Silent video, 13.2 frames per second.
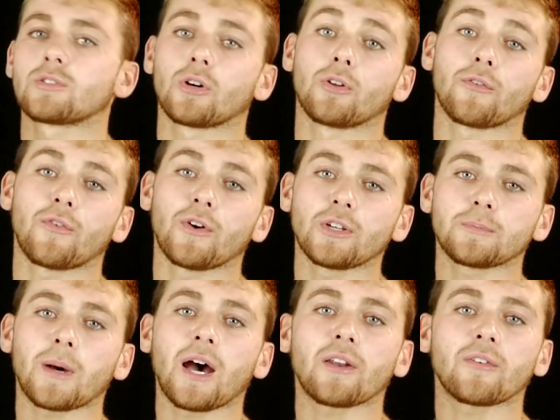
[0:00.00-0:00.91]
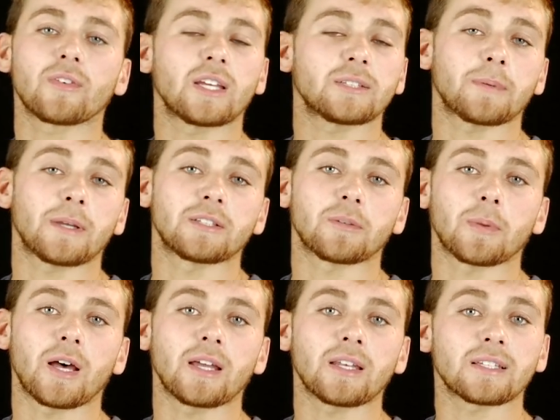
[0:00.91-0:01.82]
So the first part of an S-bend to
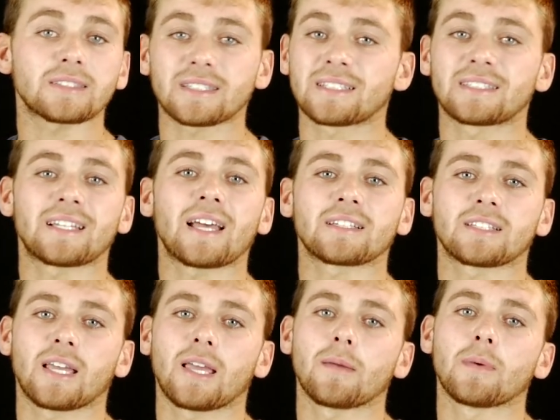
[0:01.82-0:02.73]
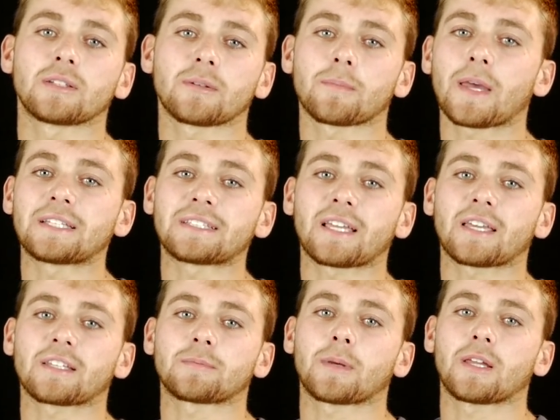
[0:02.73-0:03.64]
blind is the exact same as a basic
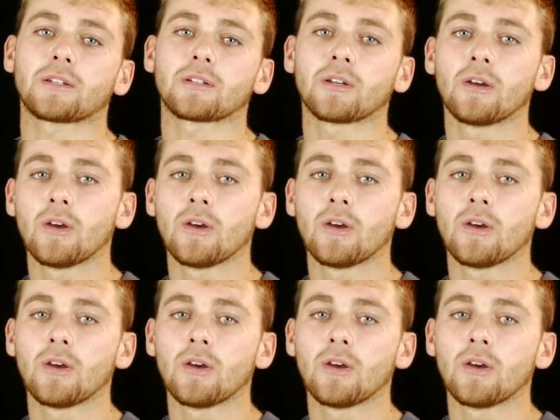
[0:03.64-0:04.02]
S-bend.